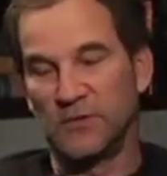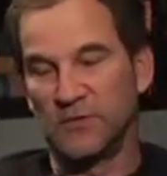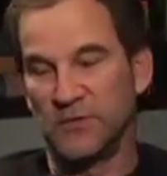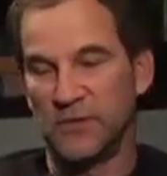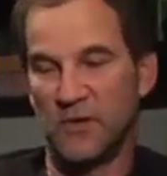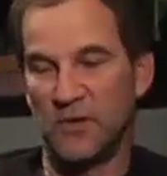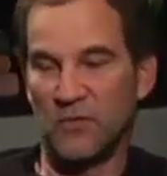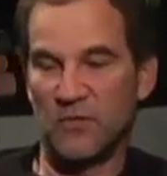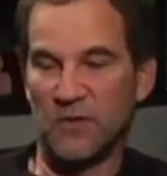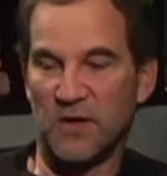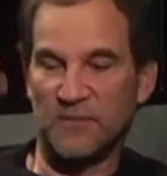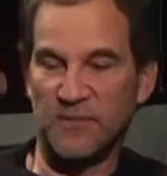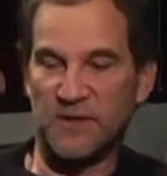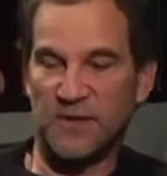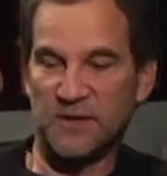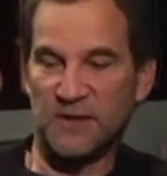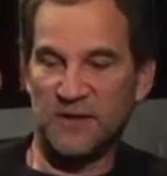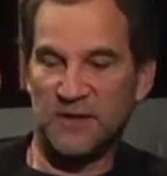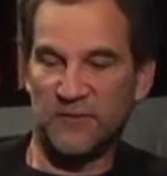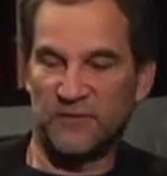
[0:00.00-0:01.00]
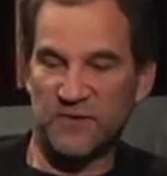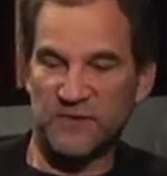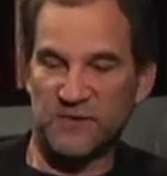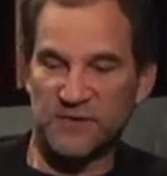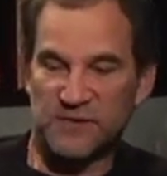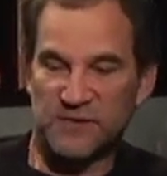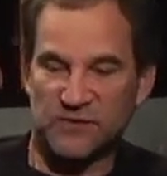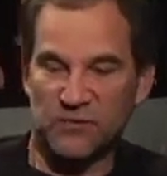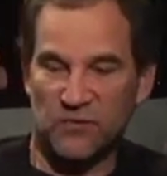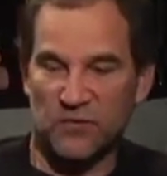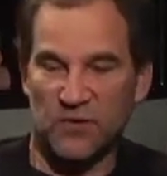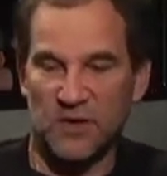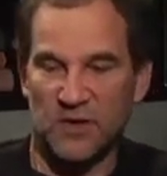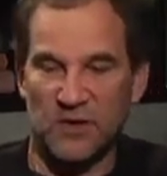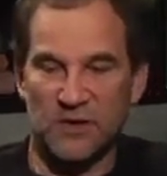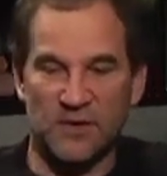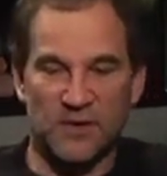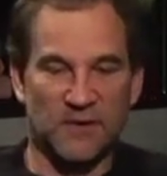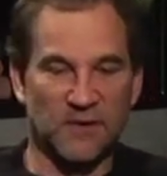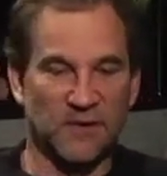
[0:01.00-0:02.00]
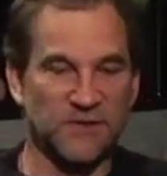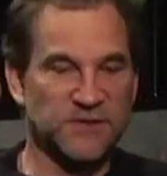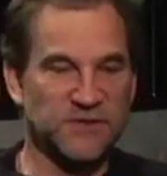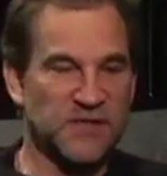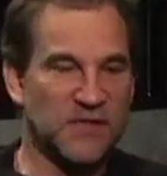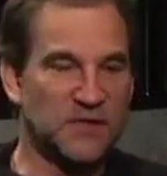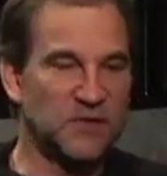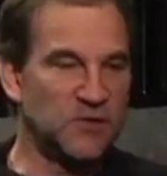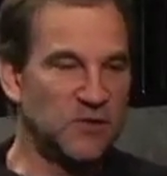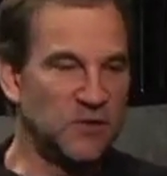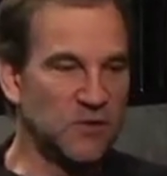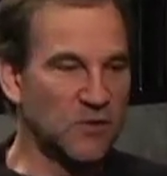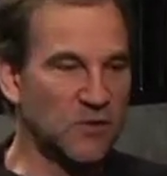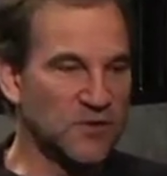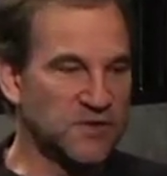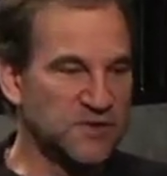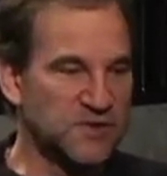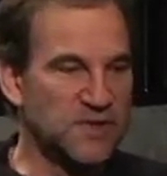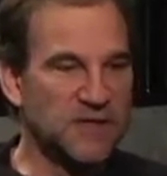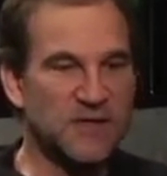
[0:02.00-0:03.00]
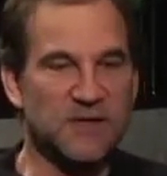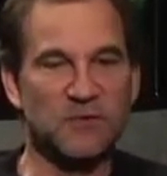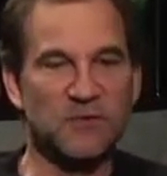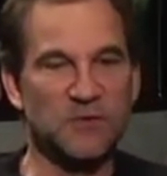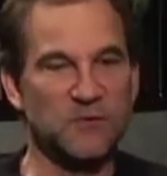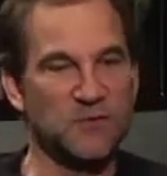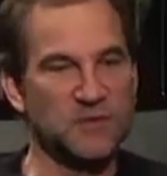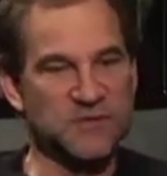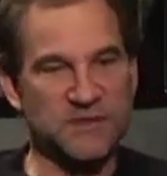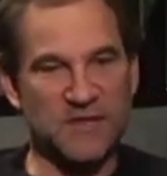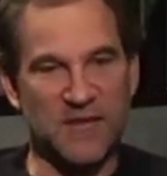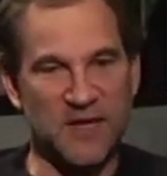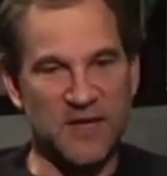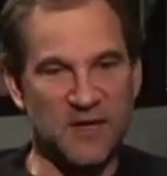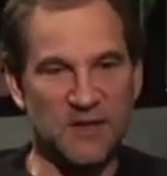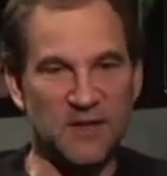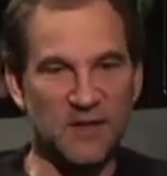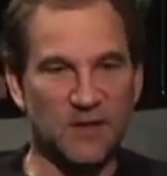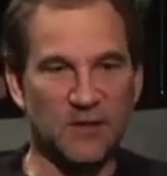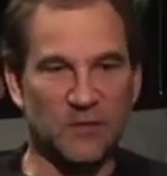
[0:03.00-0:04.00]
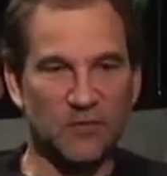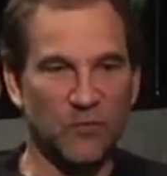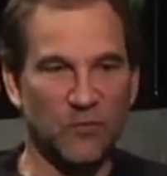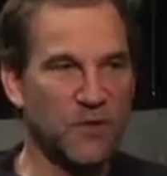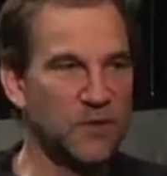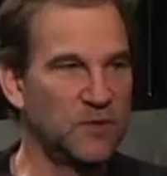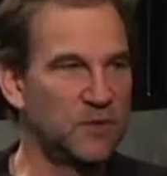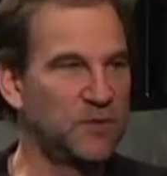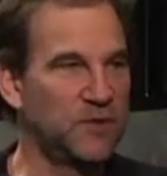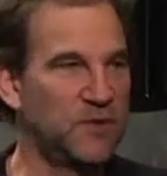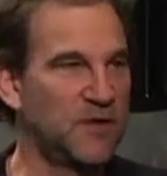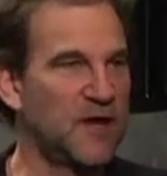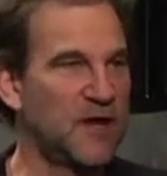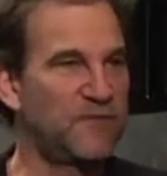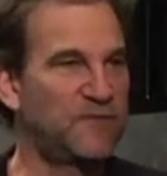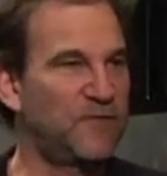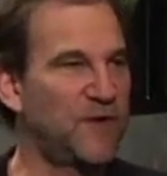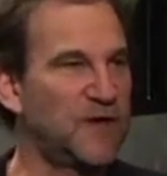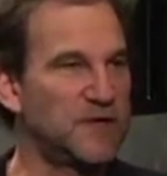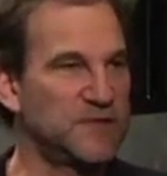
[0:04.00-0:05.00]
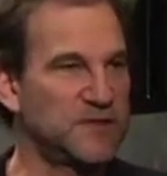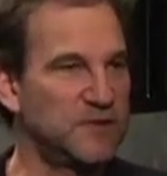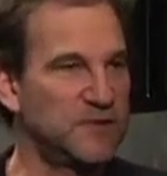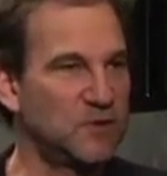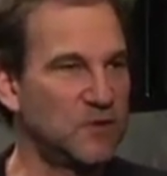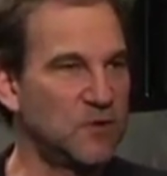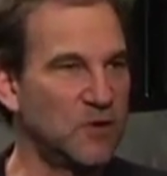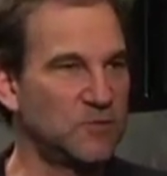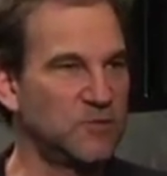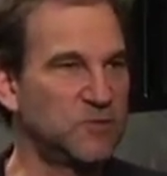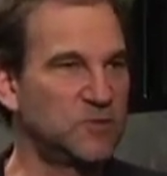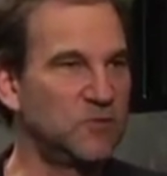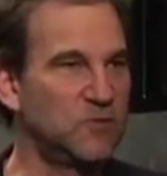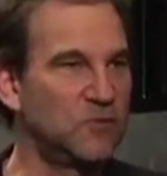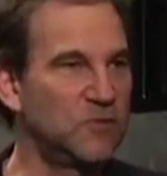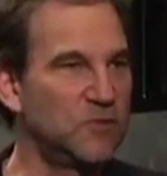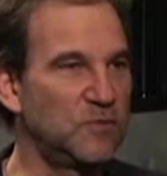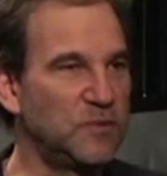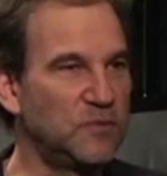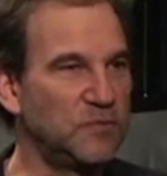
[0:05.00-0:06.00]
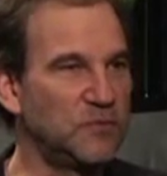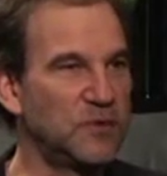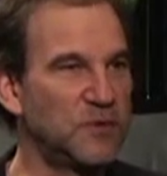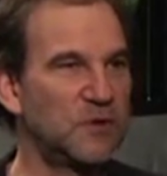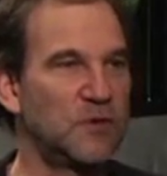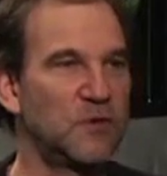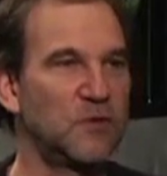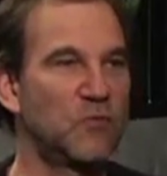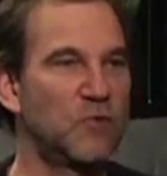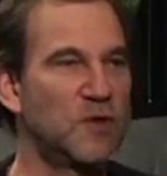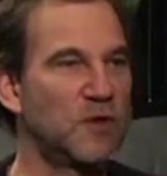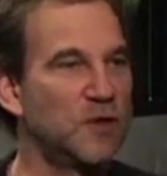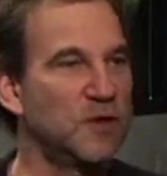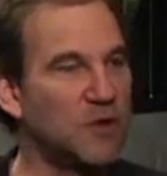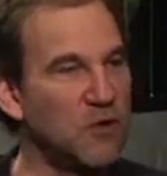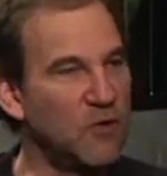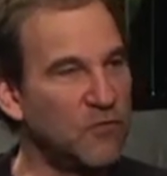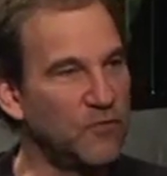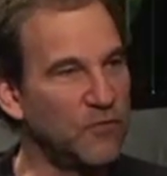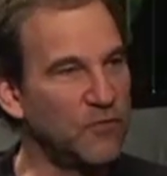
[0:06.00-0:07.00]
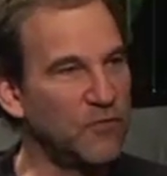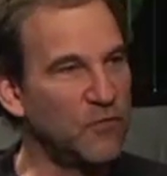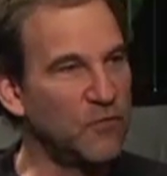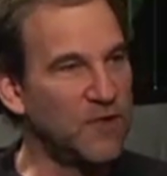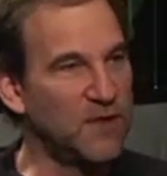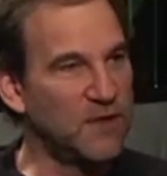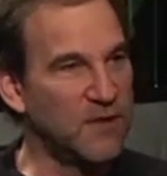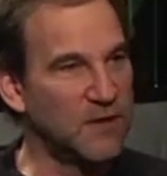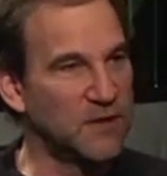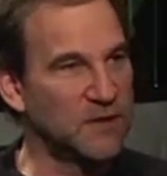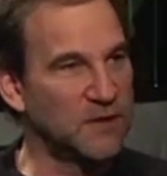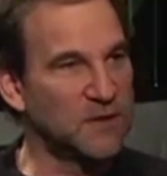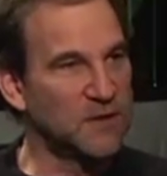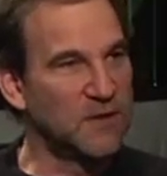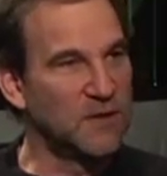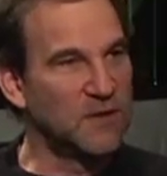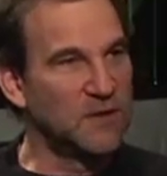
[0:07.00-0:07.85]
know, I mean, if it's a story set in New York City, we would say, what are the cafes that you go to? Who are the people you know? Where do you go for the weekend?